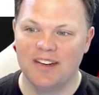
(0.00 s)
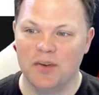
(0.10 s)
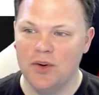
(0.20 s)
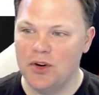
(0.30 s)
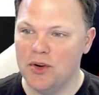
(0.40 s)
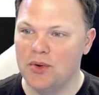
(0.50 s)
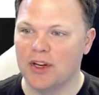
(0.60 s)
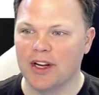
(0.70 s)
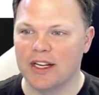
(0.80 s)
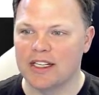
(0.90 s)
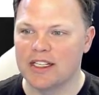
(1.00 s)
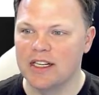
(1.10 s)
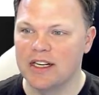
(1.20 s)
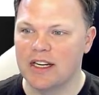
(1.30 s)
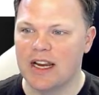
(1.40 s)
Woo! Look at this.
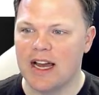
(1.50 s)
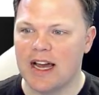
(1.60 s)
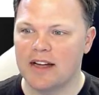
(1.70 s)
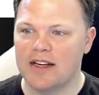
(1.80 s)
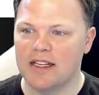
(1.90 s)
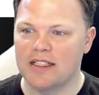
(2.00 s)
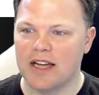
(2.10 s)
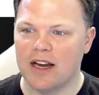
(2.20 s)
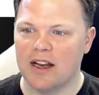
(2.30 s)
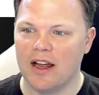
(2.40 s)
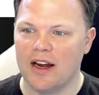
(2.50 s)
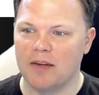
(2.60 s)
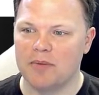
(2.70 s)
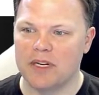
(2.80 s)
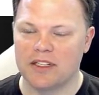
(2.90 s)
Yeah, it's got a lot
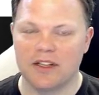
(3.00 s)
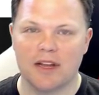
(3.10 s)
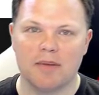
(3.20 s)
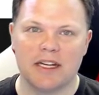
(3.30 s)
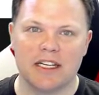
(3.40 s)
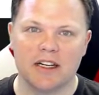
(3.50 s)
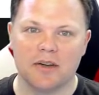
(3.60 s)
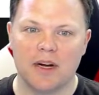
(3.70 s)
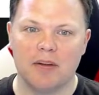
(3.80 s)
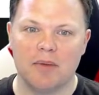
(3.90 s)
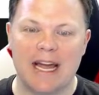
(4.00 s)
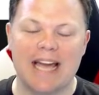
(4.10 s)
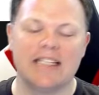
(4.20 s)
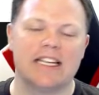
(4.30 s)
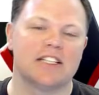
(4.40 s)
of updates, so that might take a while. But
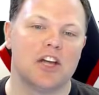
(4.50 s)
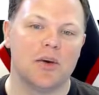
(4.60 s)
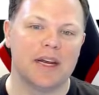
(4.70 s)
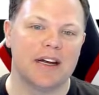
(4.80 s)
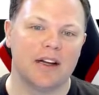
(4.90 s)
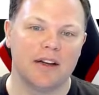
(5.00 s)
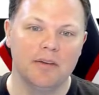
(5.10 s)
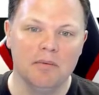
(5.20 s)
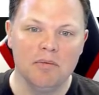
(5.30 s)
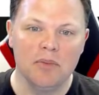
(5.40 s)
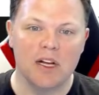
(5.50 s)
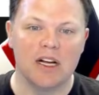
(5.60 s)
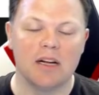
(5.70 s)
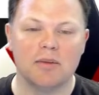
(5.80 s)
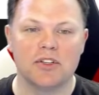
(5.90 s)
as that's going on,
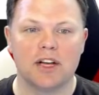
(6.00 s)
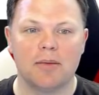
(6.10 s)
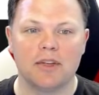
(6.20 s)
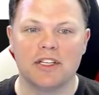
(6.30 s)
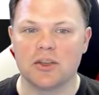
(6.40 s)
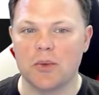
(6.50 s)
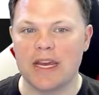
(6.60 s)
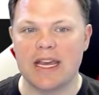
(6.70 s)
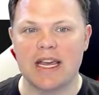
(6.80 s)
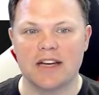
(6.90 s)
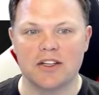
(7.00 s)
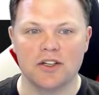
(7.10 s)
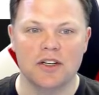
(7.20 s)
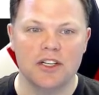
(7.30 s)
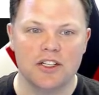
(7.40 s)
there's a couple things that we can do.